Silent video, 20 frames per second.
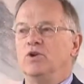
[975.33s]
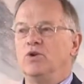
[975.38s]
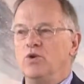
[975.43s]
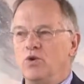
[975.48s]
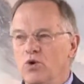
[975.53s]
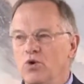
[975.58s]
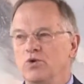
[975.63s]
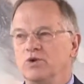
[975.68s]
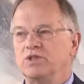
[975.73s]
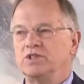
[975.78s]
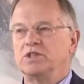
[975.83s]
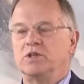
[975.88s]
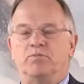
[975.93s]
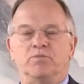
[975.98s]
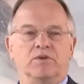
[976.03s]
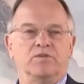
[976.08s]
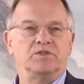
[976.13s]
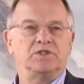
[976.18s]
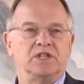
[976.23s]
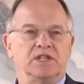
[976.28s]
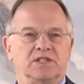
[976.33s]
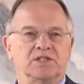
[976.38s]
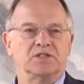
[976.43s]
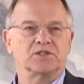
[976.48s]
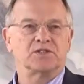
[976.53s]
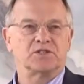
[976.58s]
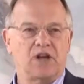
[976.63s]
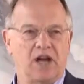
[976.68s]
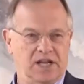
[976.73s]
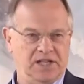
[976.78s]
the Lordship of
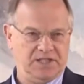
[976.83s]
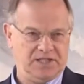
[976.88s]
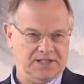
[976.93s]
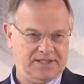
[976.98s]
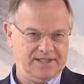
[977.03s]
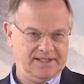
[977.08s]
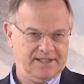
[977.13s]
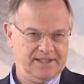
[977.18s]
Jesus Christ,